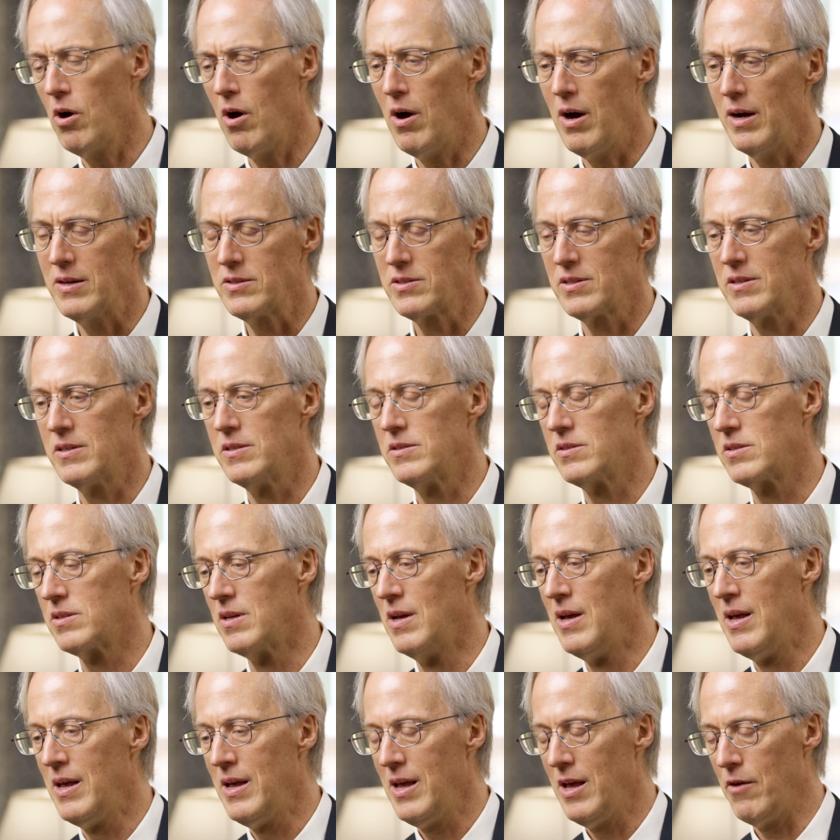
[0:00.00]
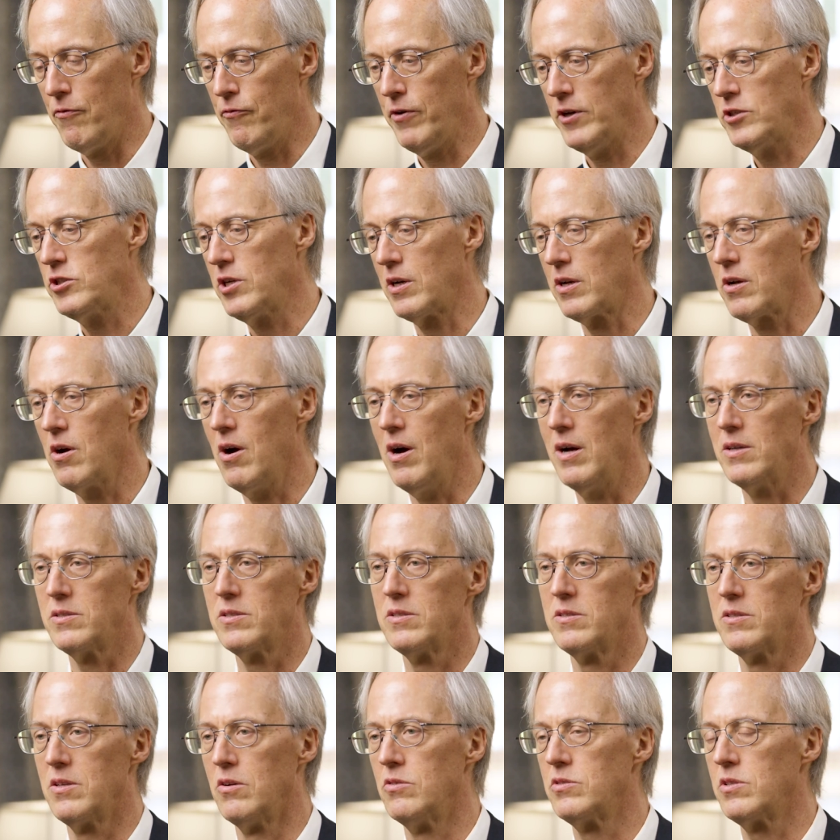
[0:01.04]
causes, efficient
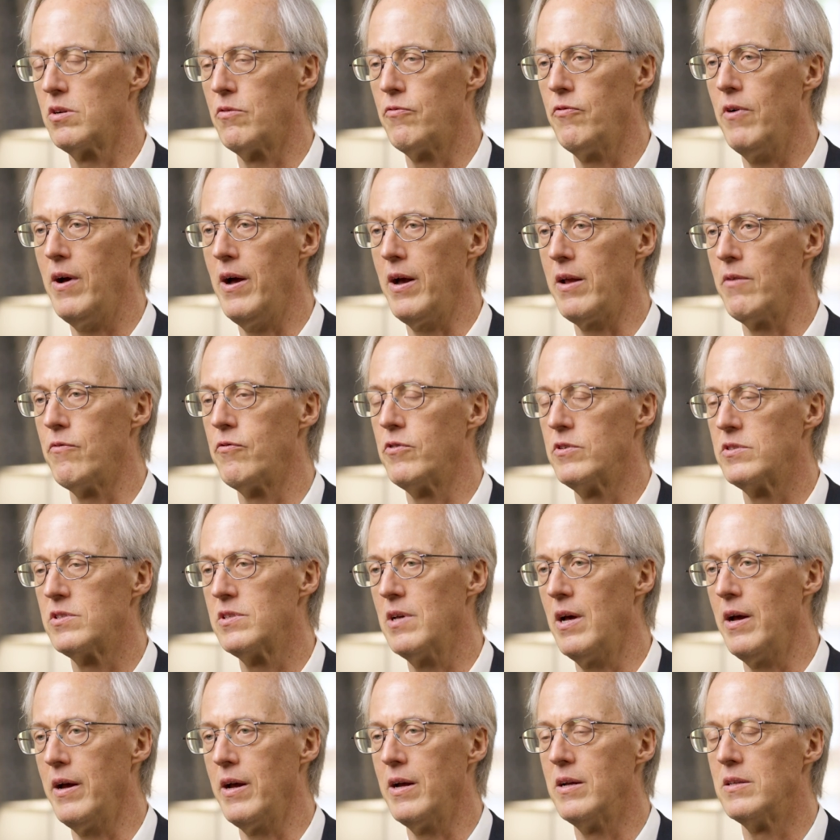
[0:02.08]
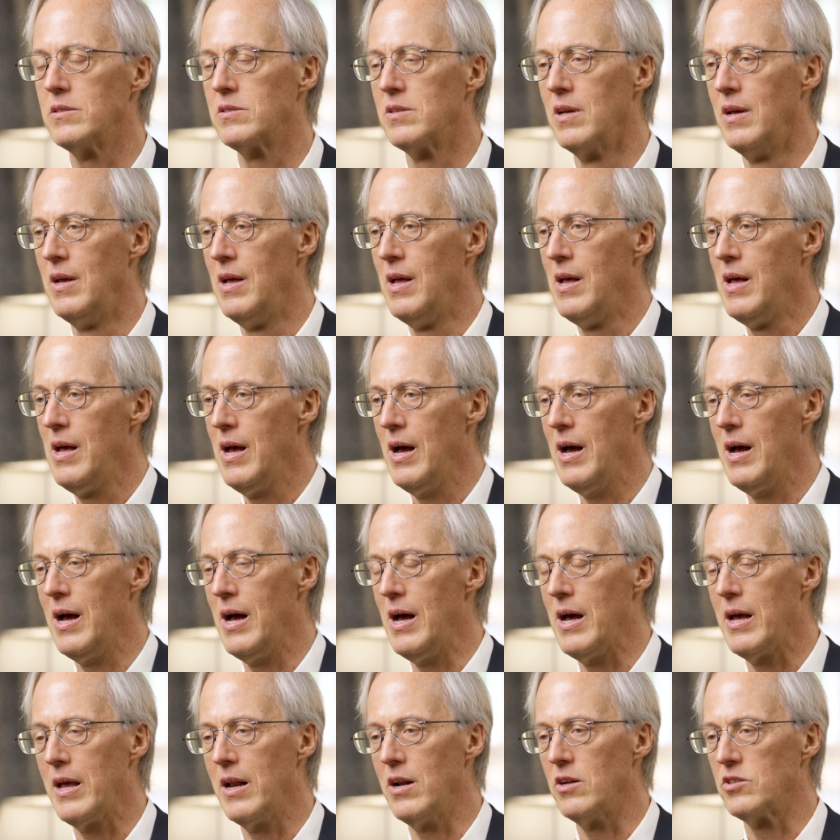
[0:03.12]
causes, those are fine for science.
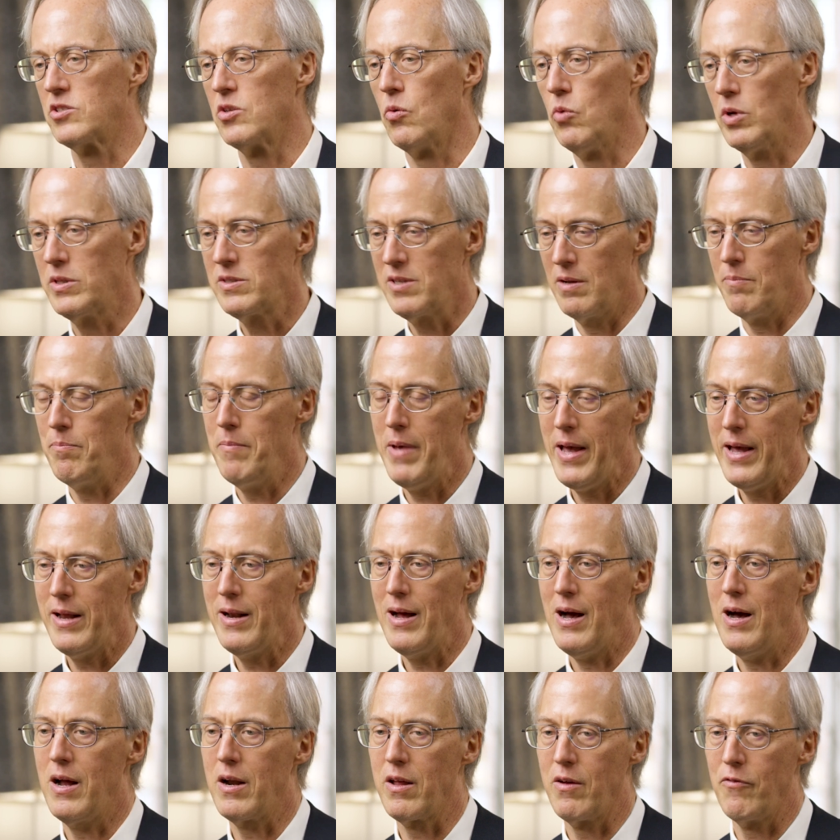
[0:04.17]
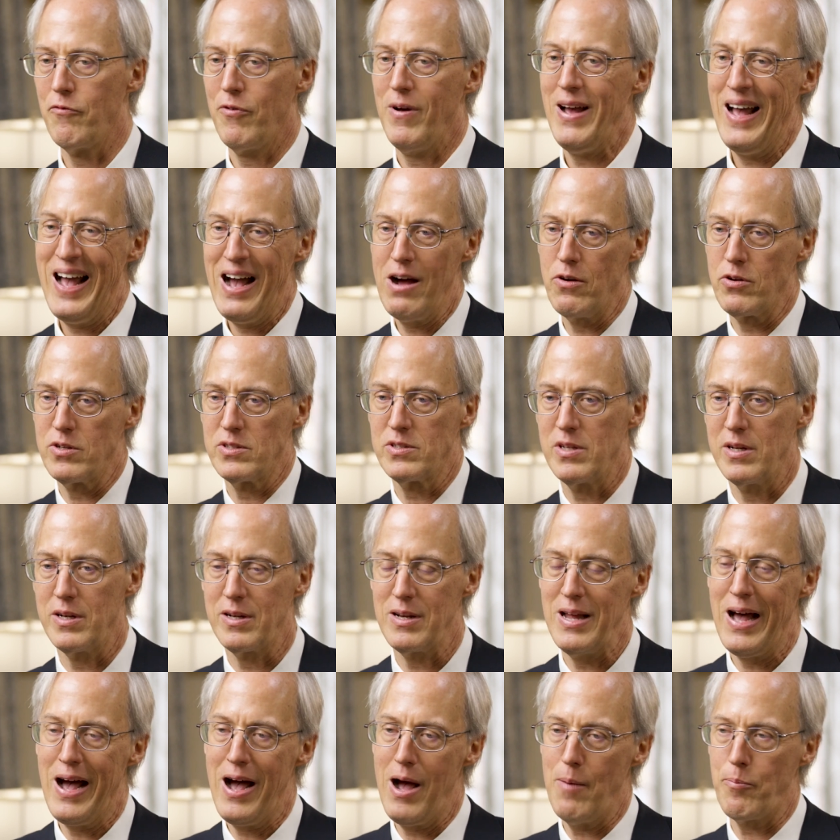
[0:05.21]
You know, so what's it made out of? How does it
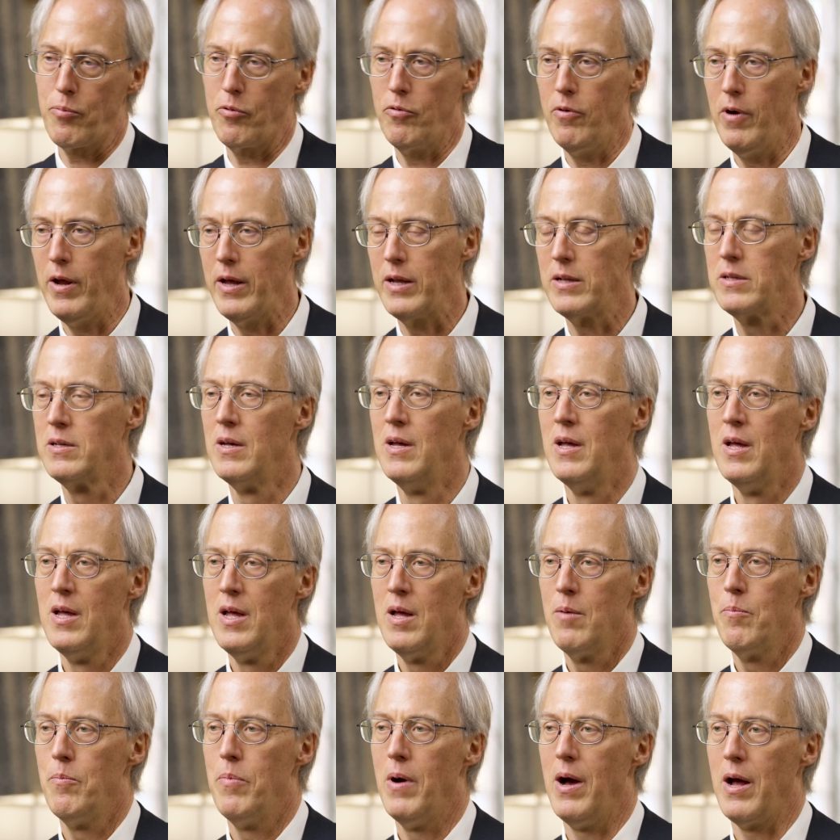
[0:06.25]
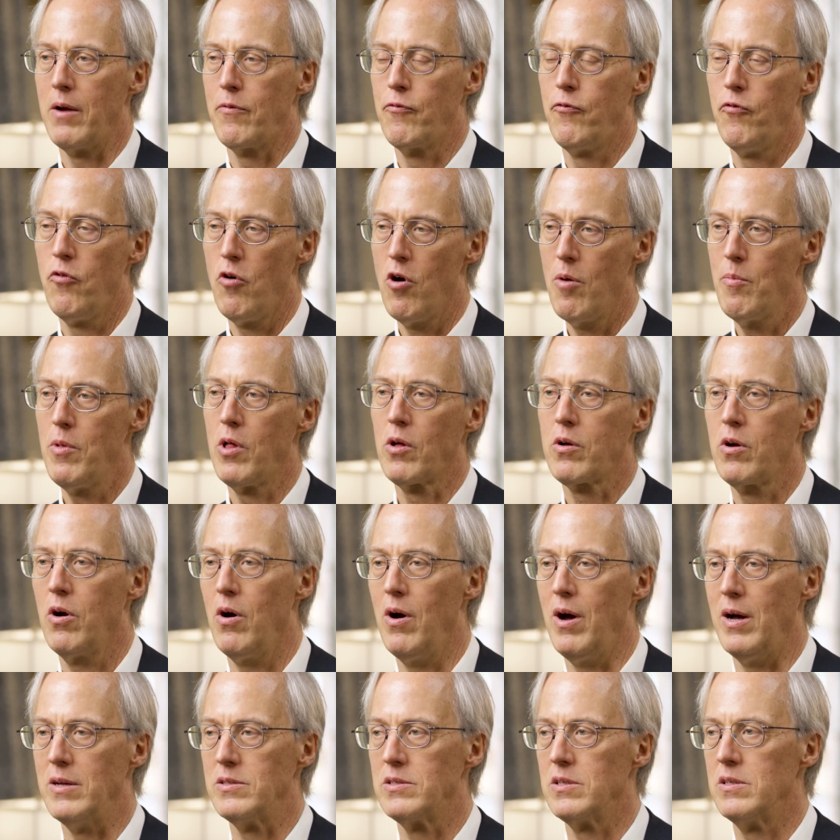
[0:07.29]
operate? But formal
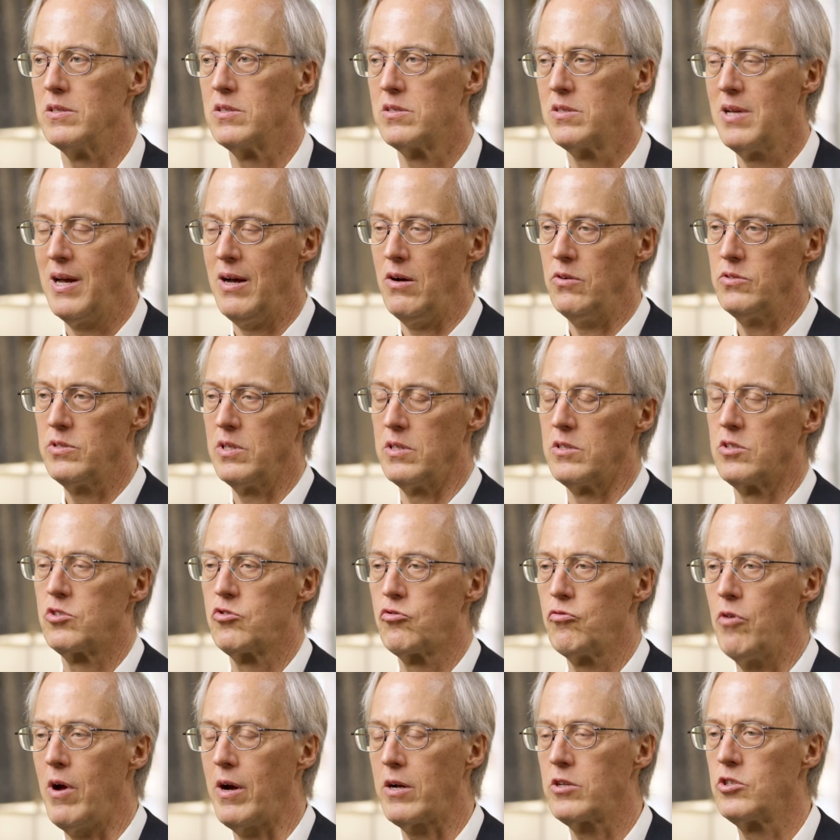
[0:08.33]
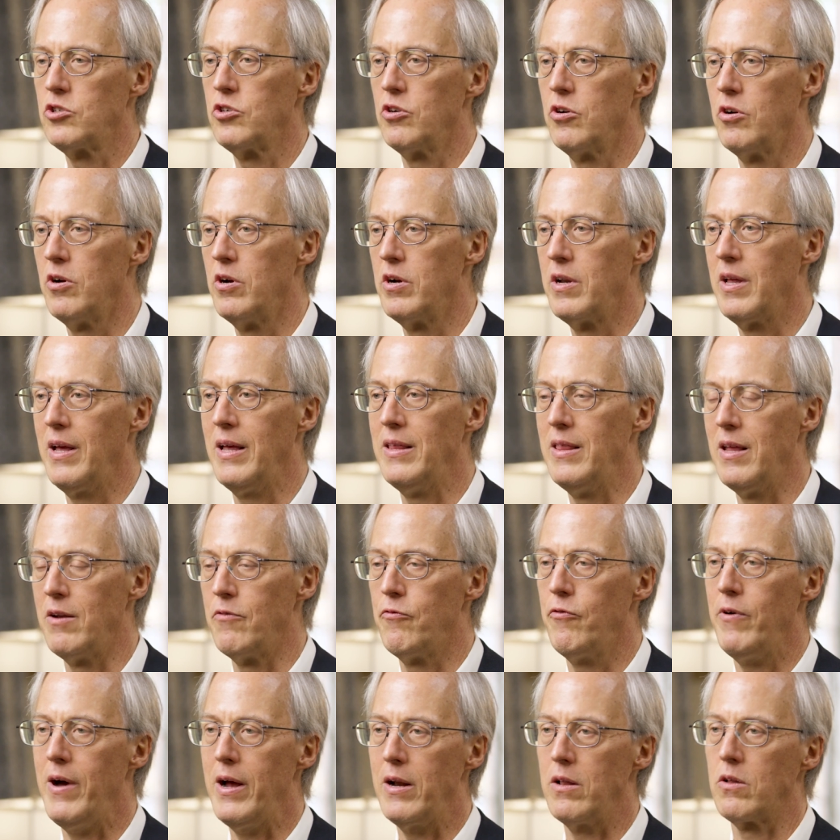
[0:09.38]
causes, how is it structured? And then
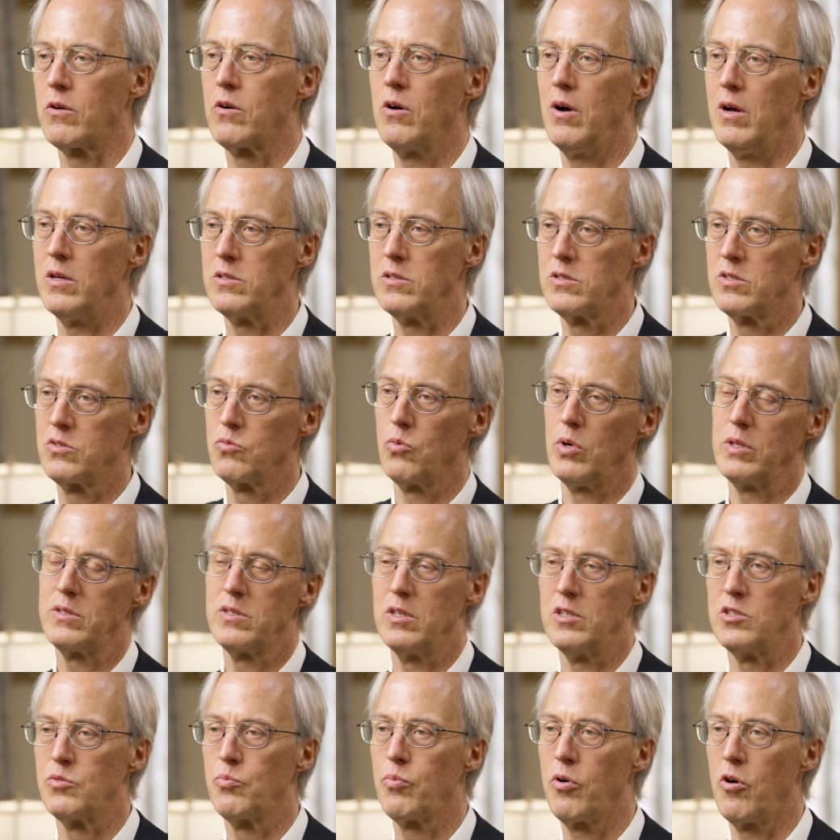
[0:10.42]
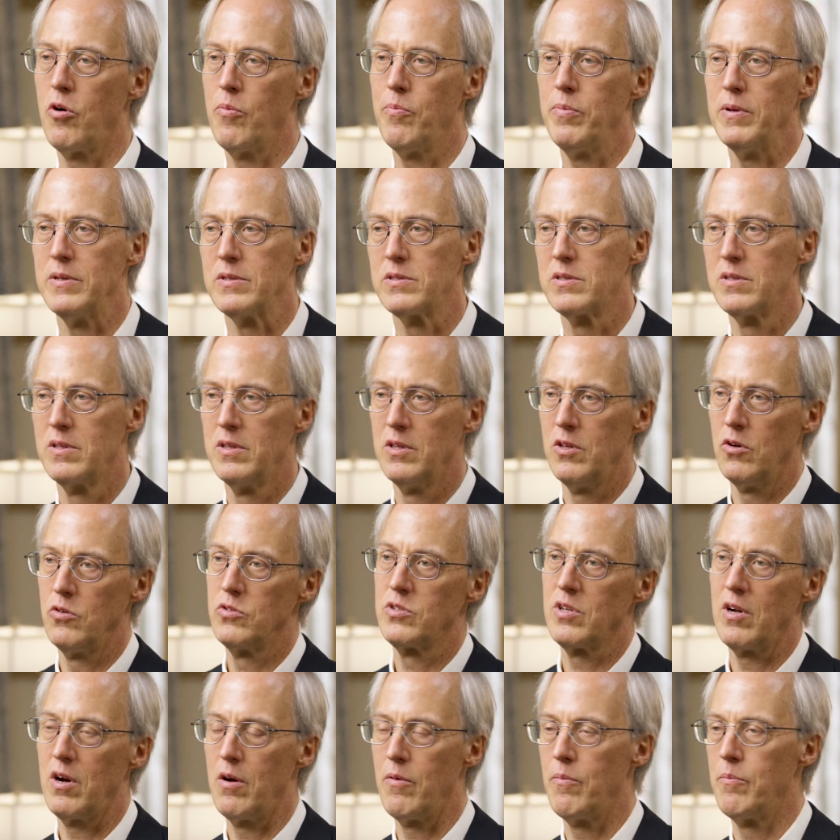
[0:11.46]
final causes, what's its purpose?
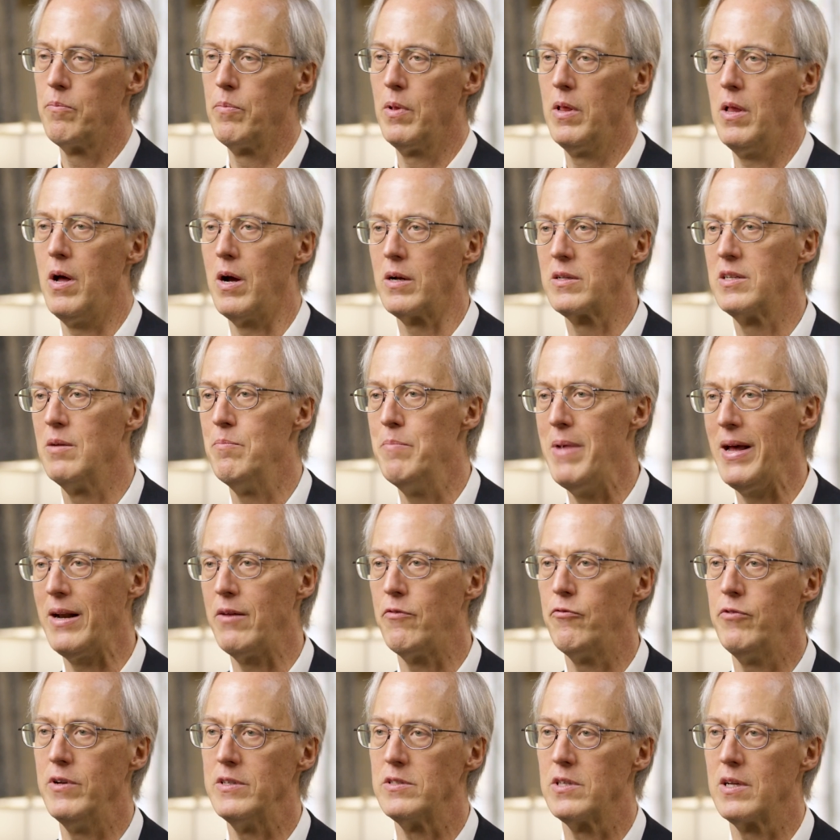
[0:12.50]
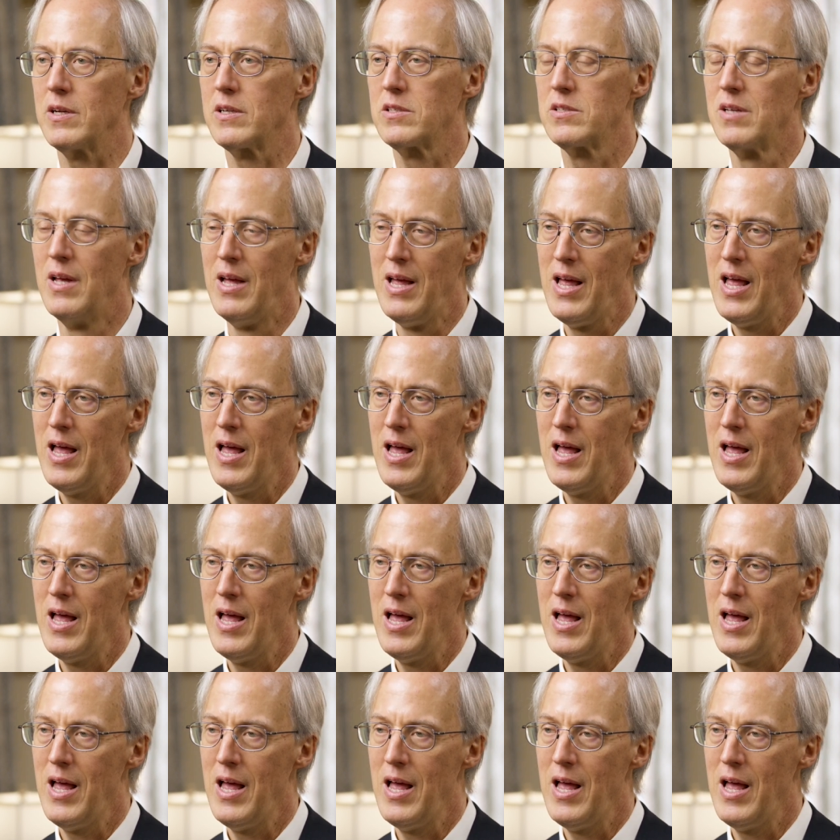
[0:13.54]
Those belong to metaphysics.